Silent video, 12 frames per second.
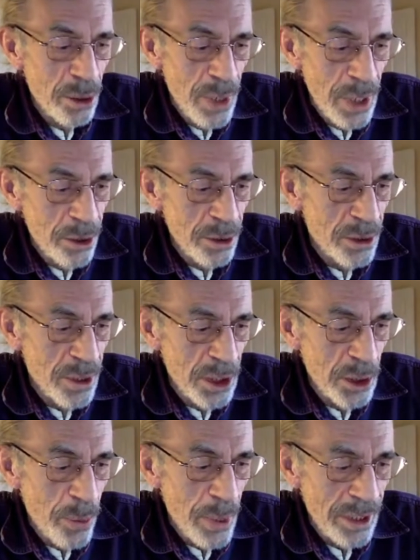major
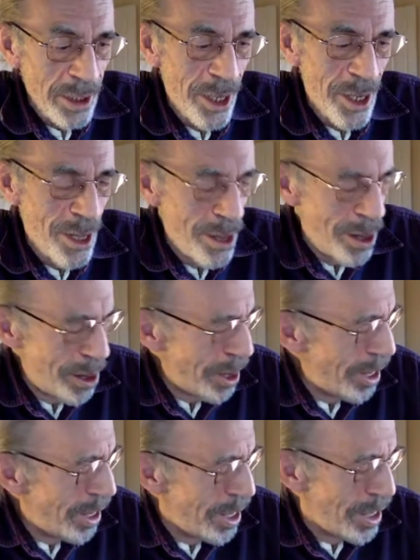suspect.
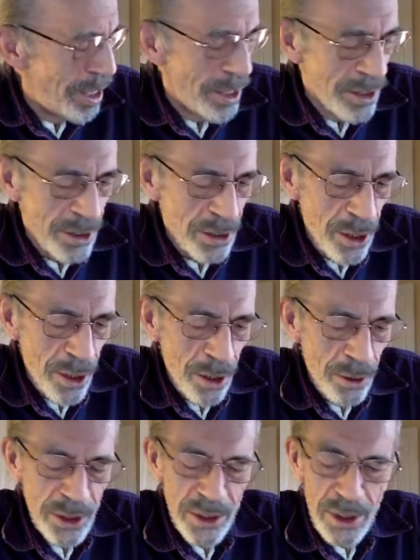So
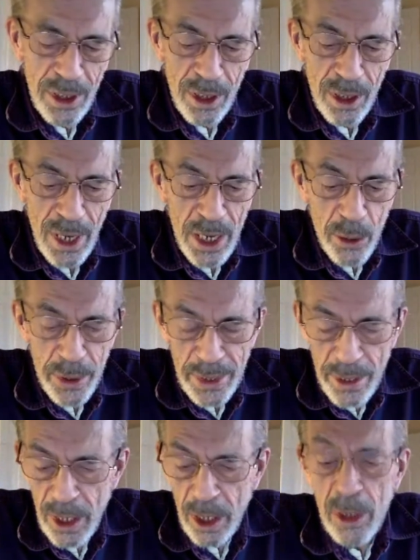you see a little irony
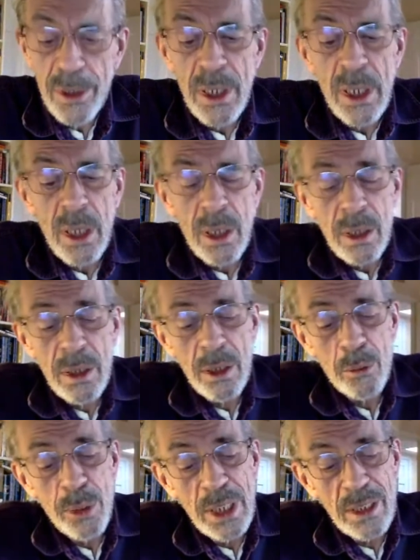there.
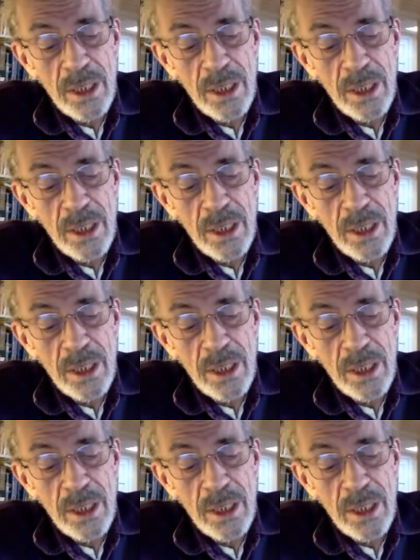But